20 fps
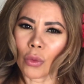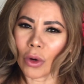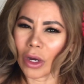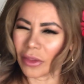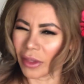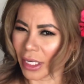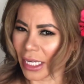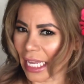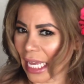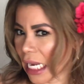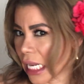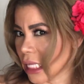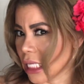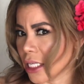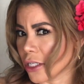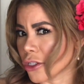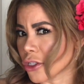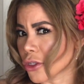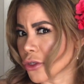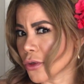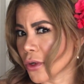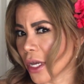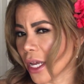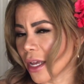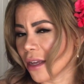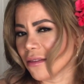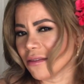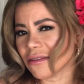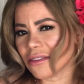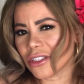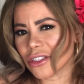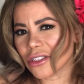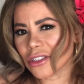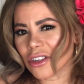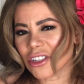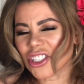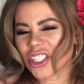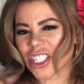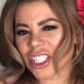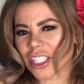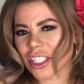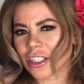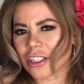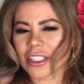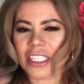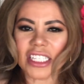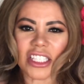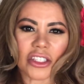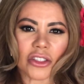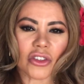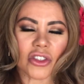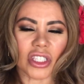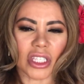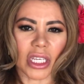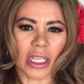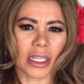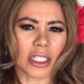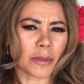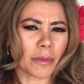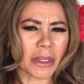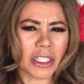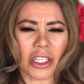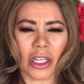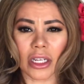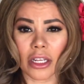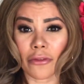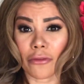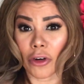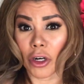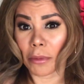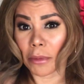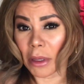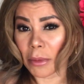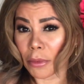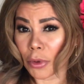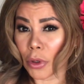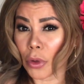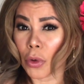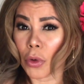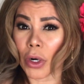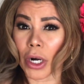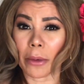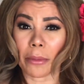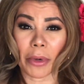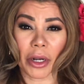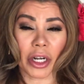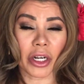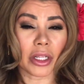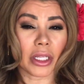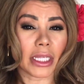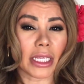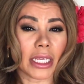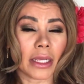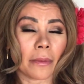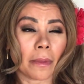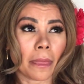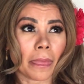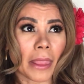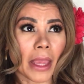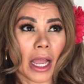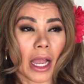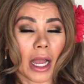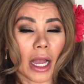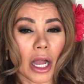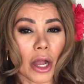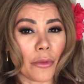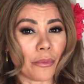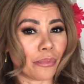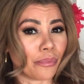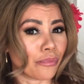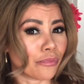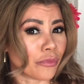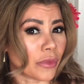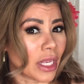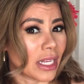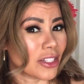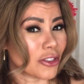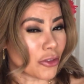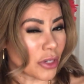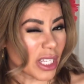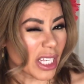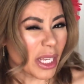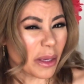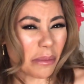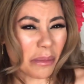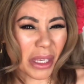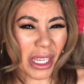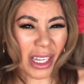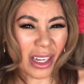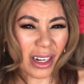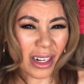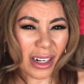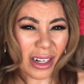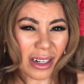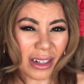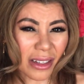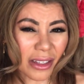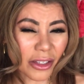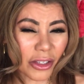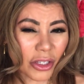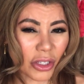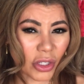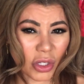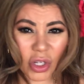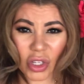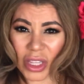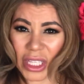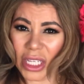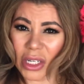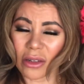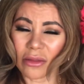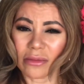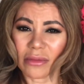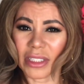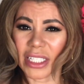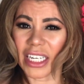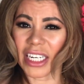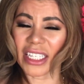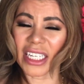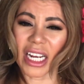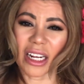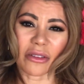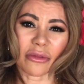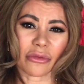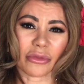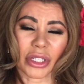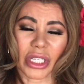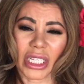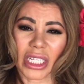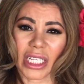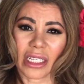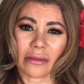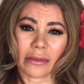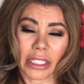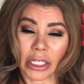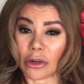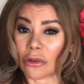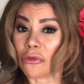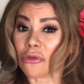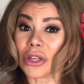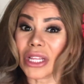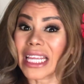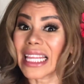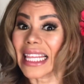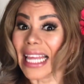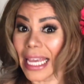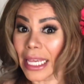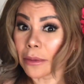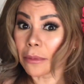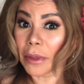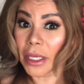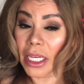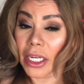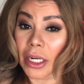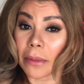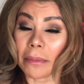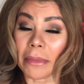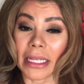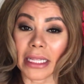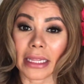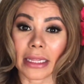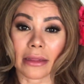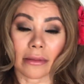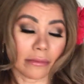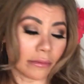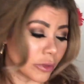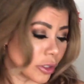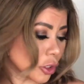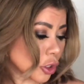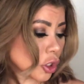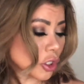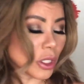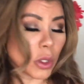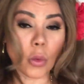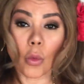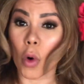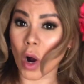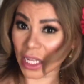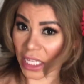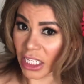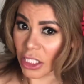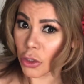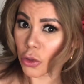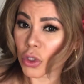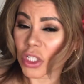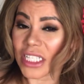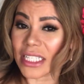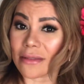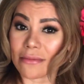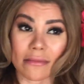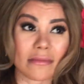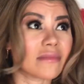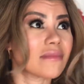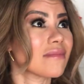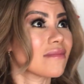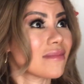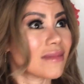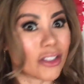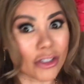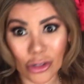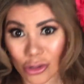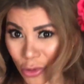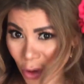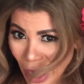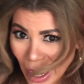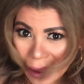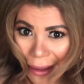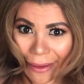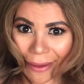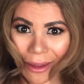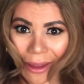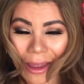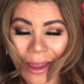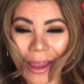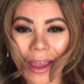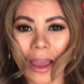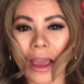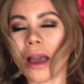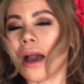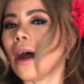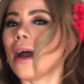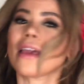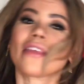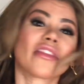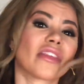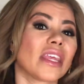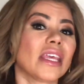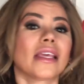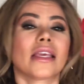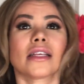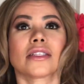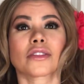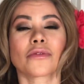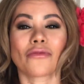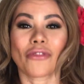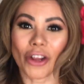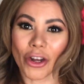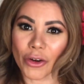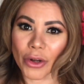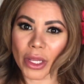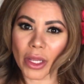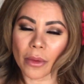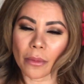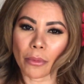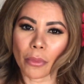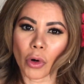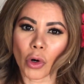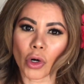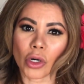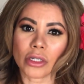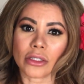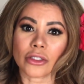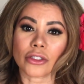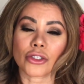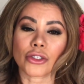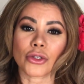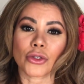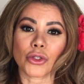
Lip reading: what they're getting into it, you know, just to see, especially for people who are barely drinking beer, you know, they don't really like beer, but you know, they wanted to try. I think it's very important to